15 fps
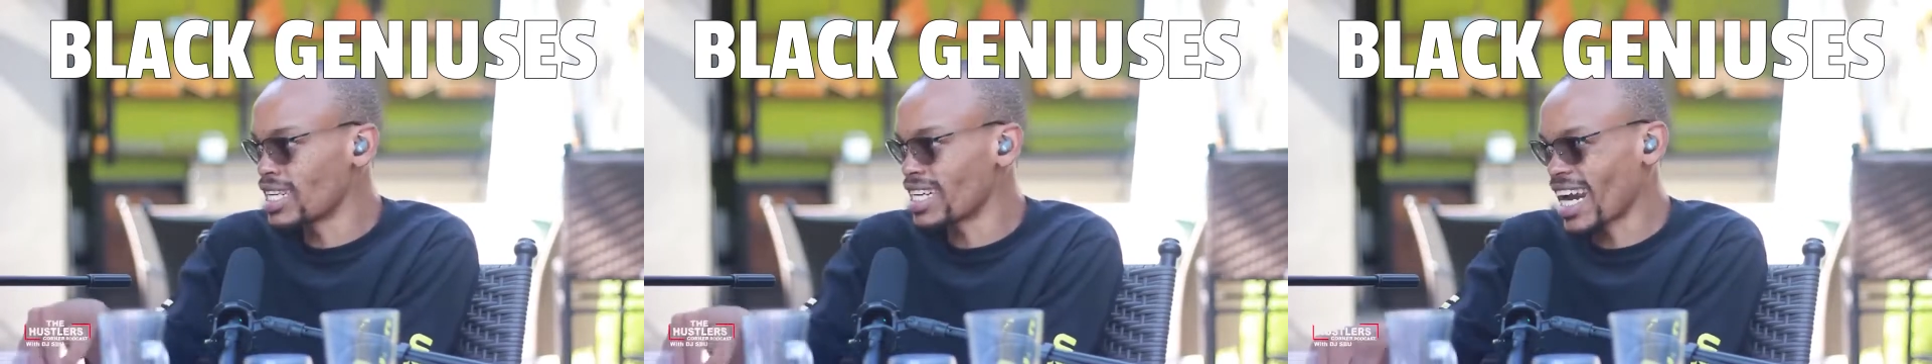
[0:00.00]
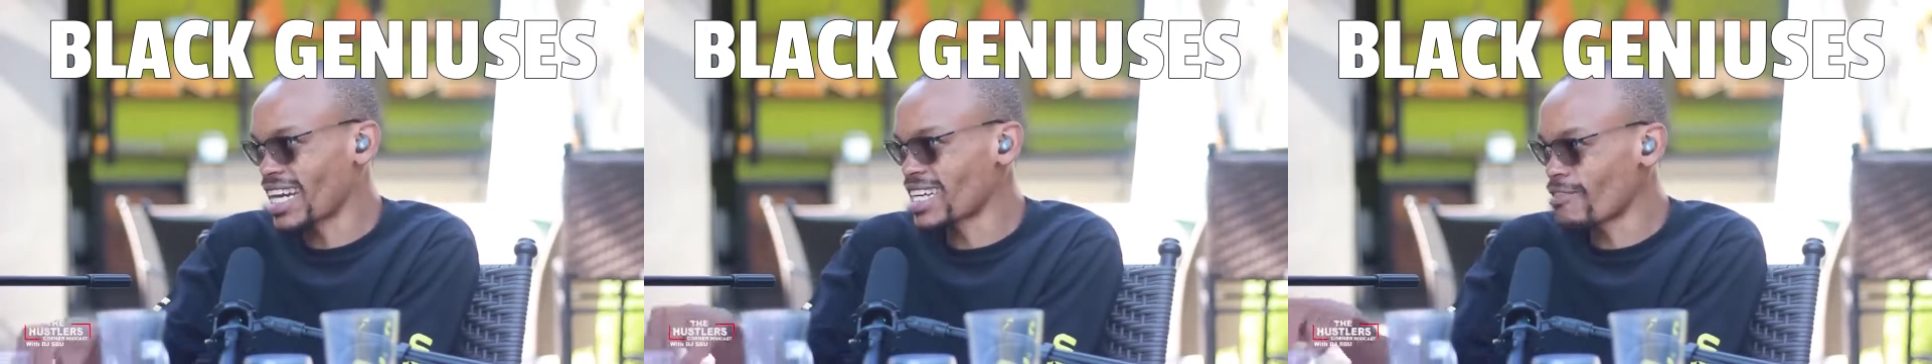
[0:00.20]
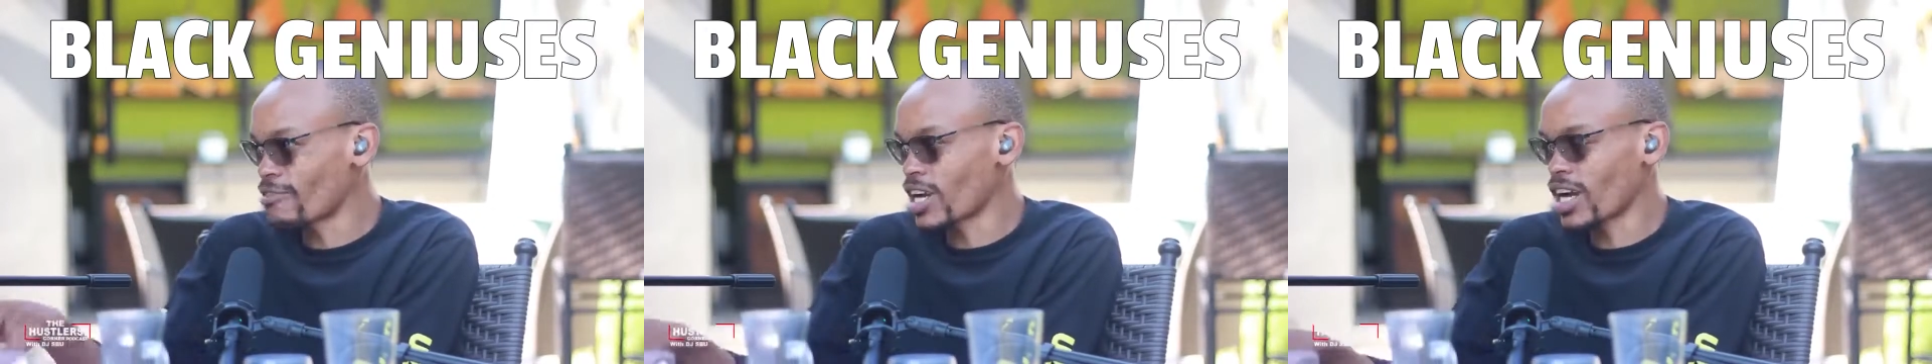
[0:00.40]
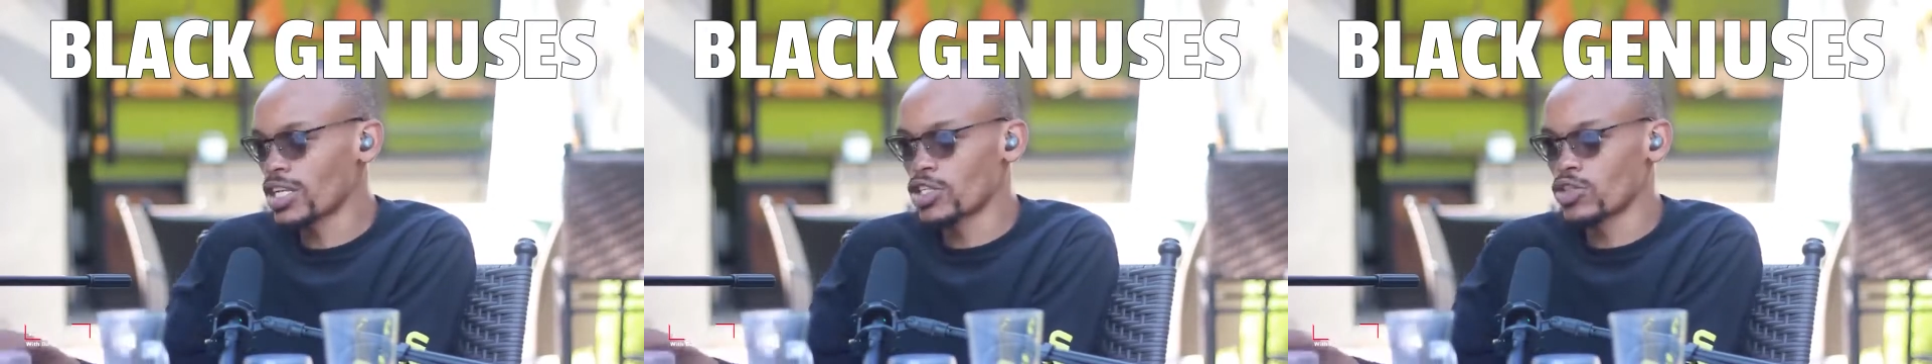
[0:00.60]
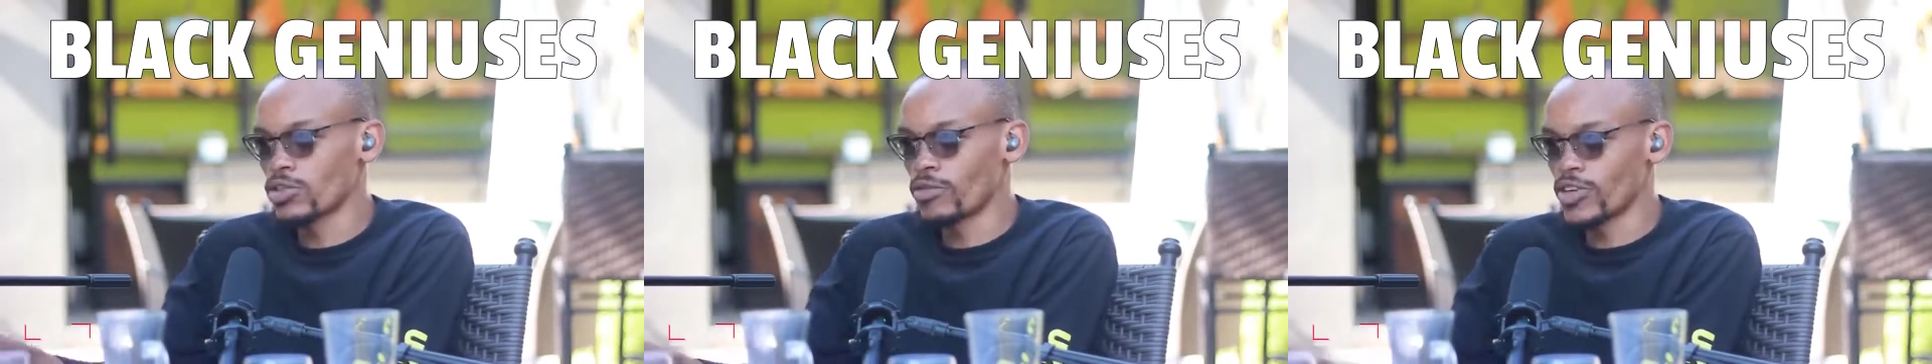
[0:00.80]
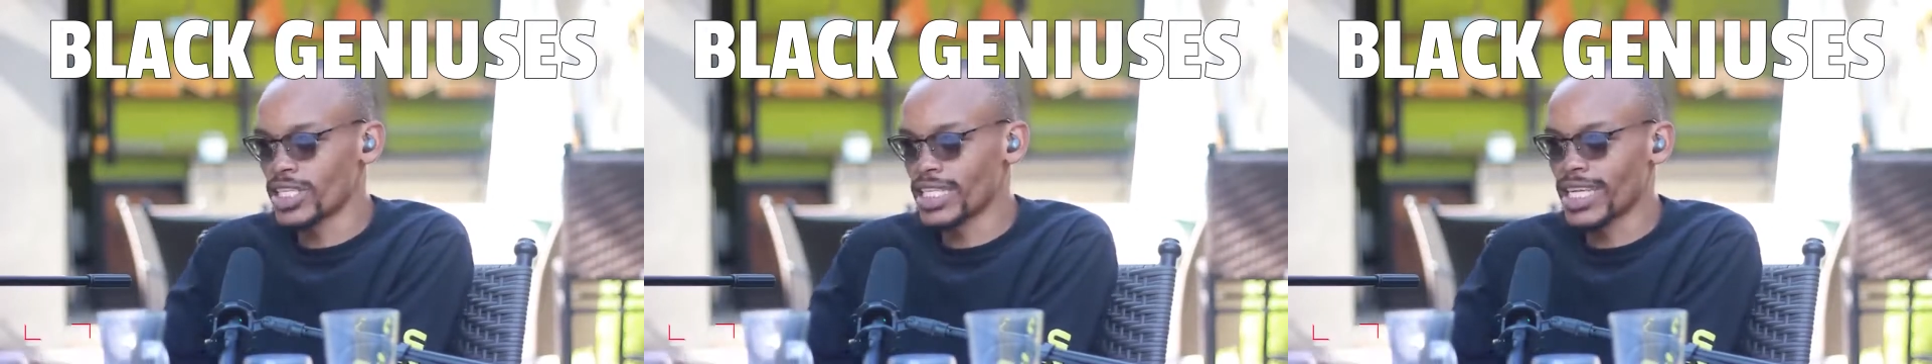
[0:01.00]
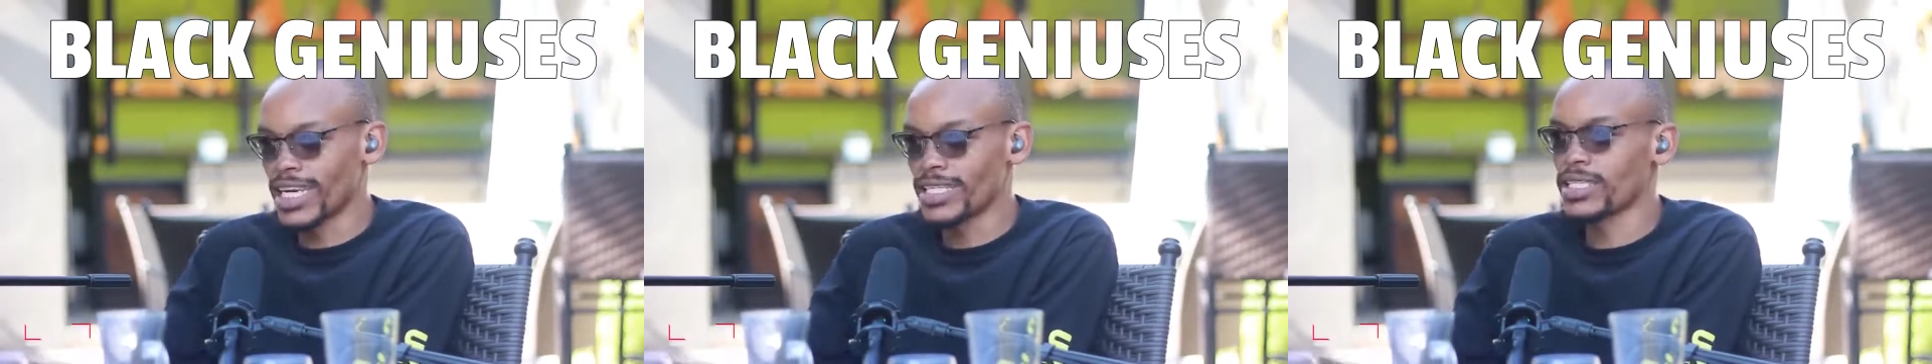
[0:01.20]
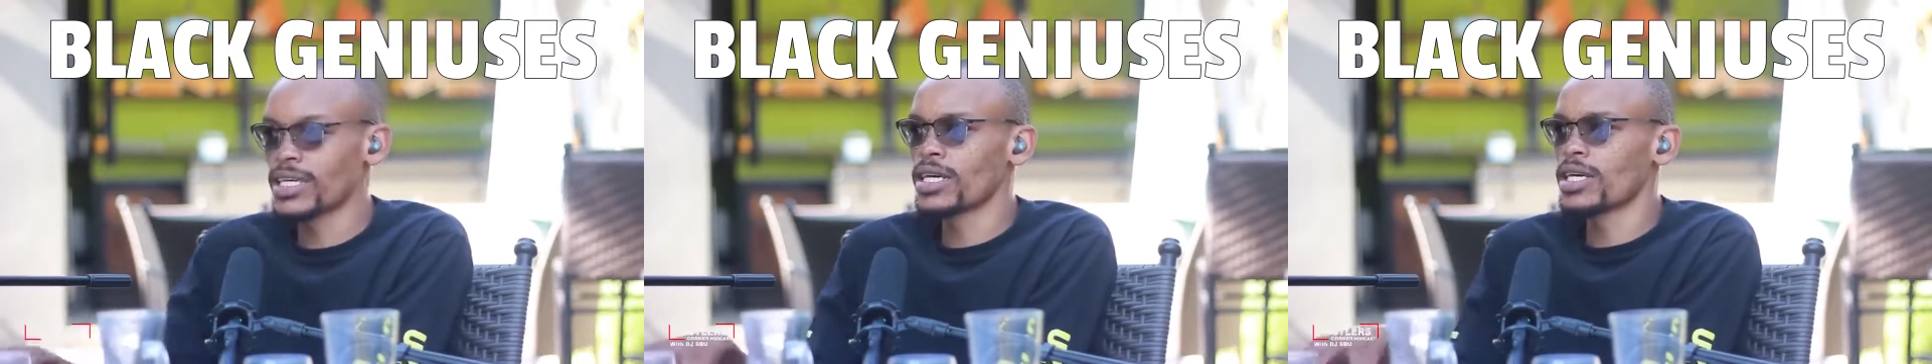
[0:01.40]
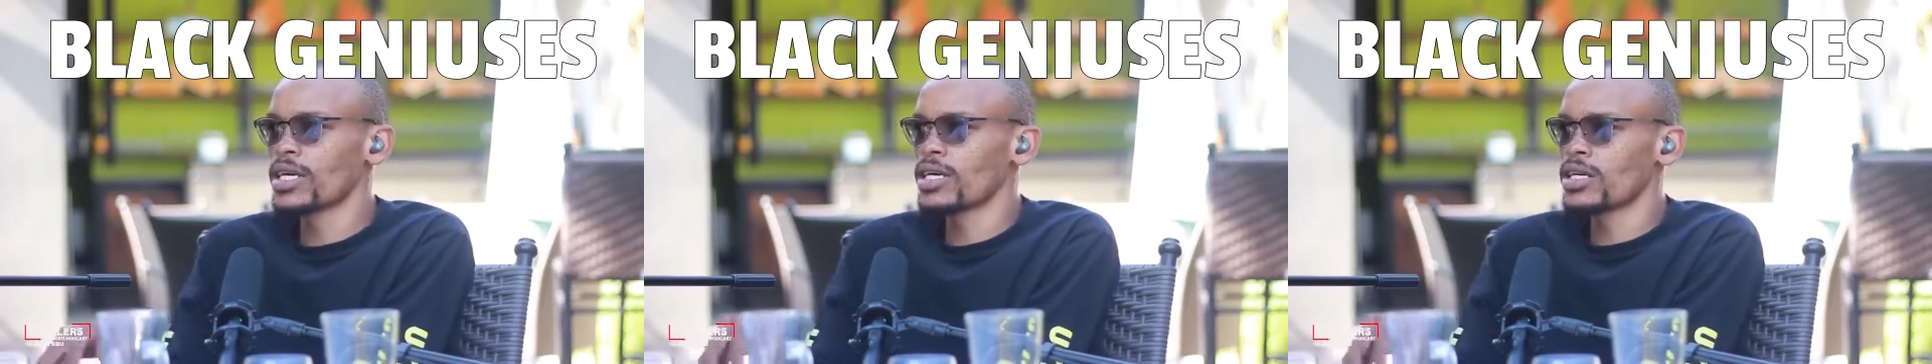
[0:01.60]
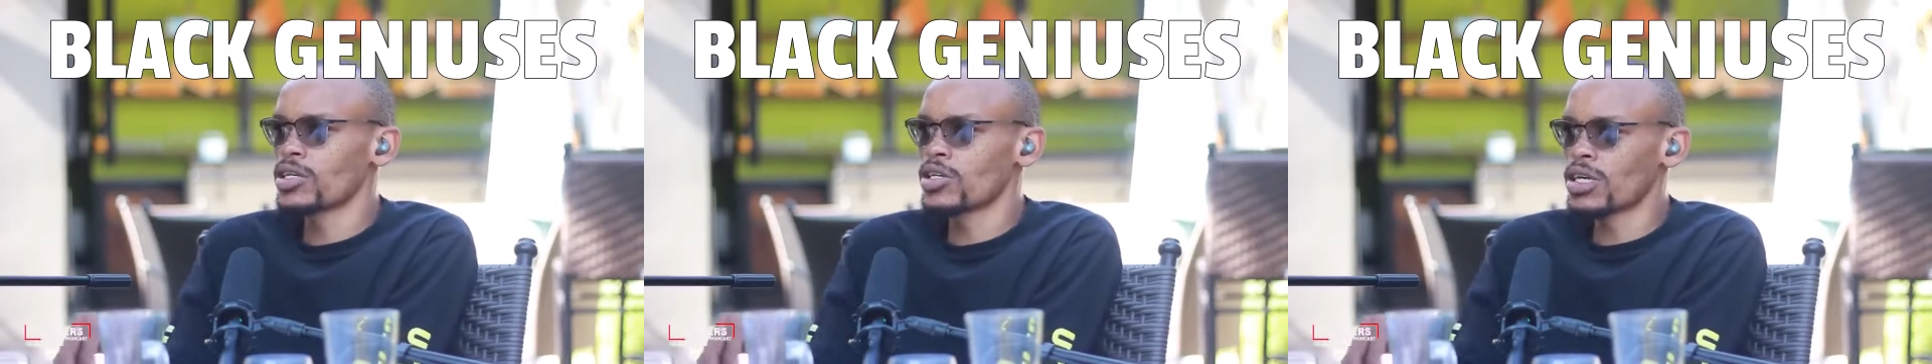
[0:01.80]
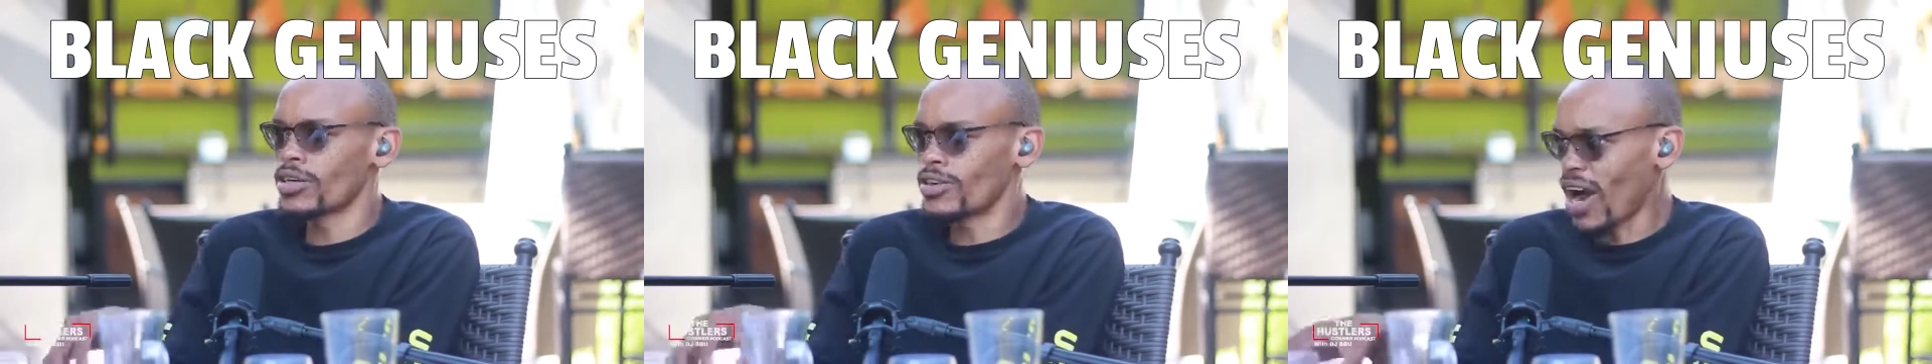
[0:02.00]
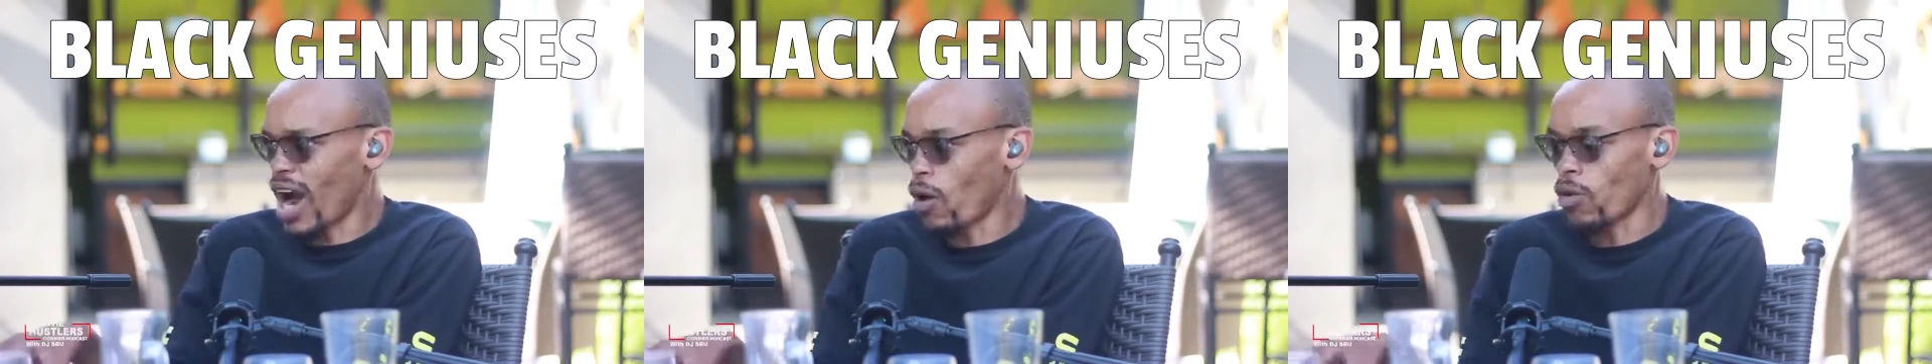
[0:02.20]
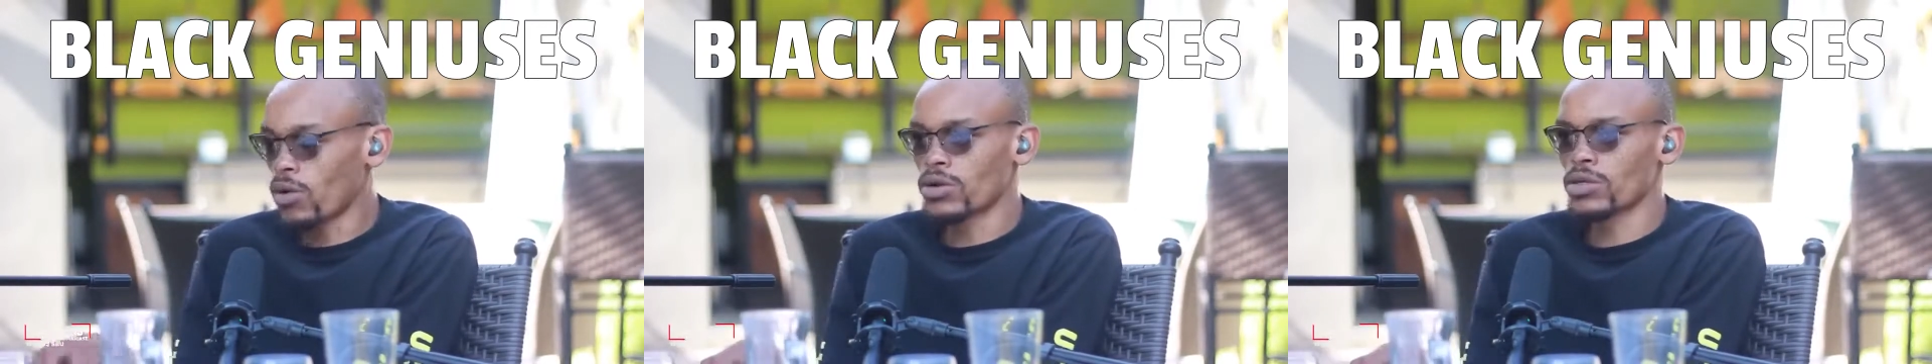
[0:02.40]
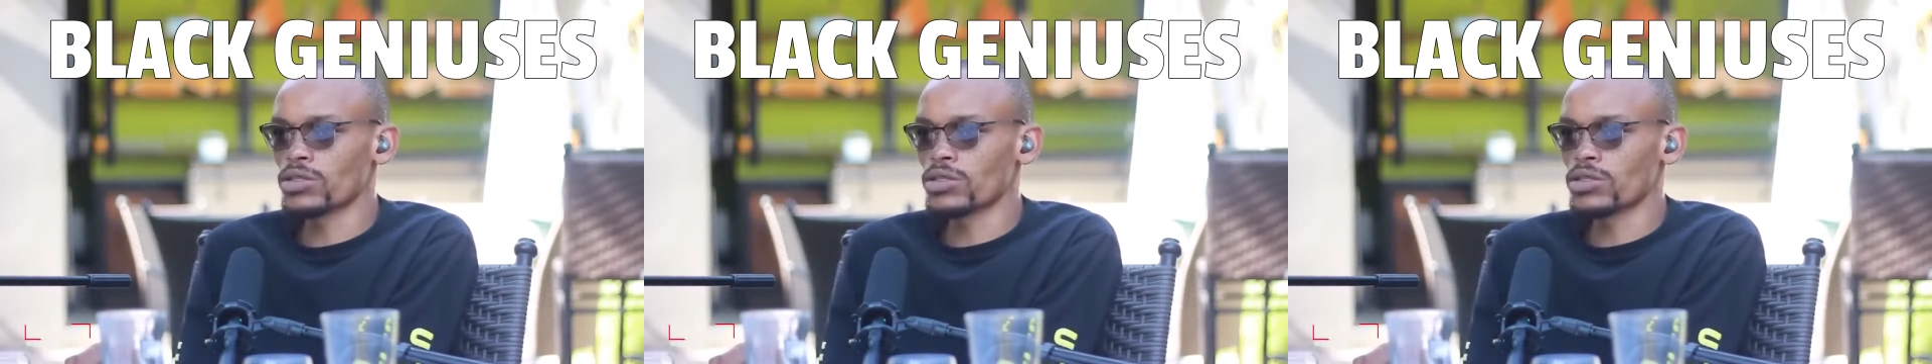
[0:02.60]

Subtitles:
Rand Afrikaans Universiteit, RAU,